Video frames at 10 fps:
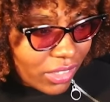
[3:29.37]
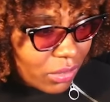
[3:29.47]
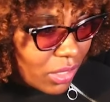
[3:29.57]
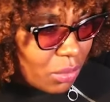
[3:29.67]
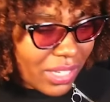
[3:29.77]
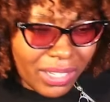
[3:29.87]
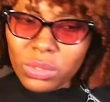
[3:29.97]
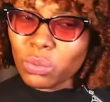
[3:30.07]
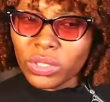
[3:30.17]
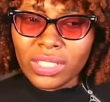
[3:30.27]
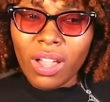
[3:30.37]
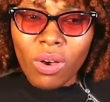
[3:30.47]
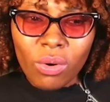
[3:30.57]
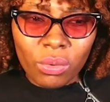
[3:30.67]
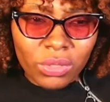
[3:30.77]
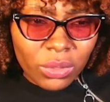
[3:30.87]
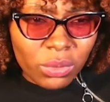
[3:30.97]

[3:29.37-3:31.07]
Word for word: It was really old. It